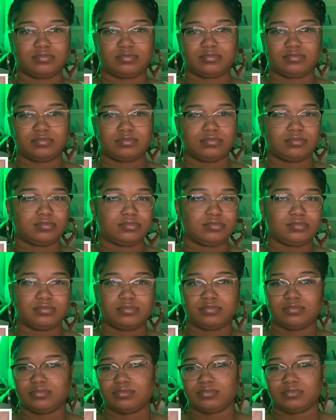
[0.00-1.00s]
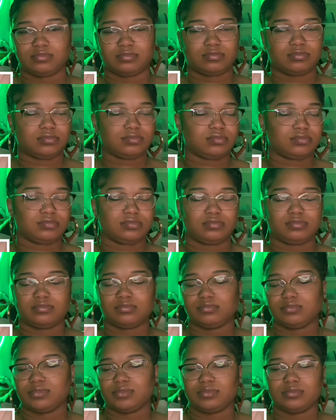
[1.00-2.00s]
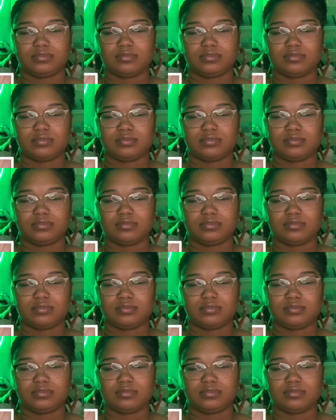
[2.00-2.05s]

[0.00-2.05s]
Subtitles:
This person isn't speaking.